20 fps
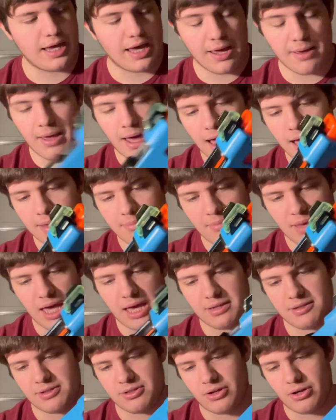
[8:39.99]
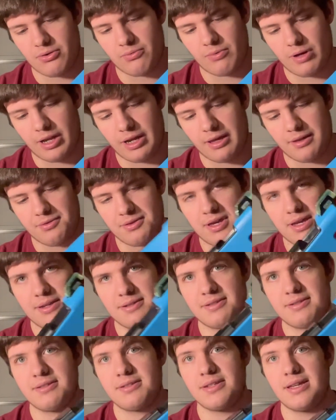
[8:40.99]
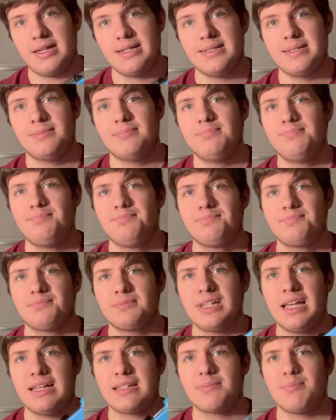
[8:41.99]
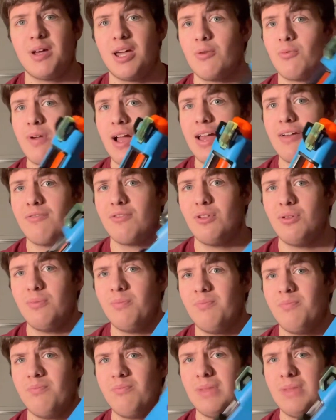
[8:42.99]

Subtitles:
I may start running this as my rival